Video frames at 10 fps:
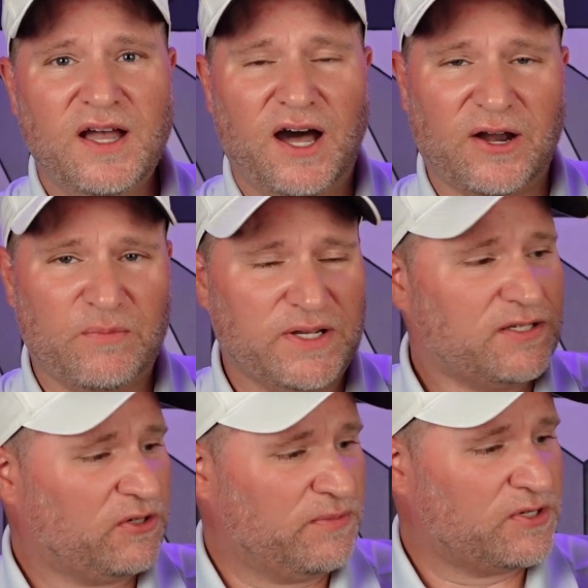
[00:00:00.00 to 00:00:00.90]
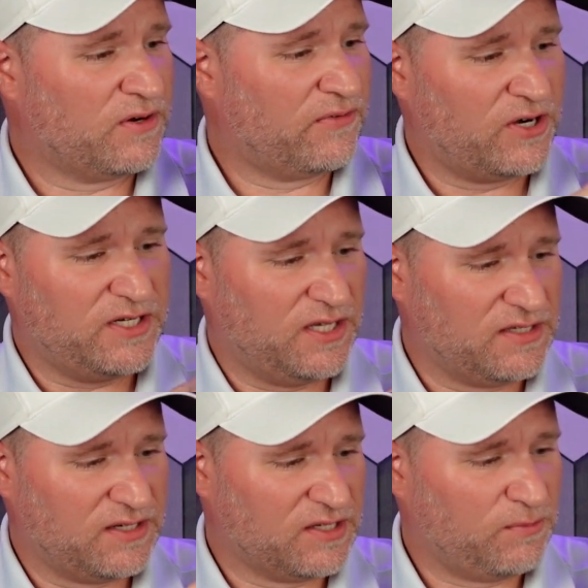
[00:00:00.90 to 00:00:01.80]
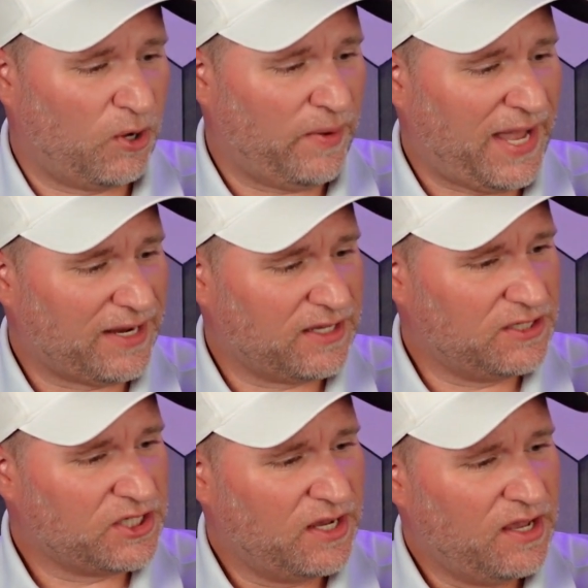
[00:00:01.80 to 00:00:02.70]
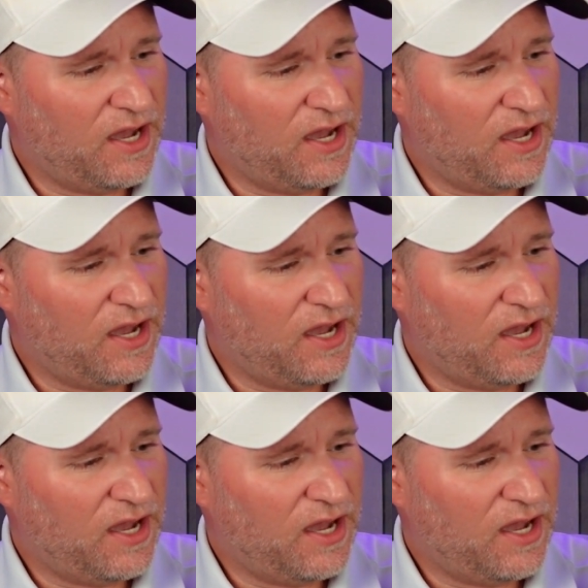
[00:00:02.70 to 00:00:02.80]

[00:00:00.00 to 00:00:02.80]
on our big stream server. It does it in a small package.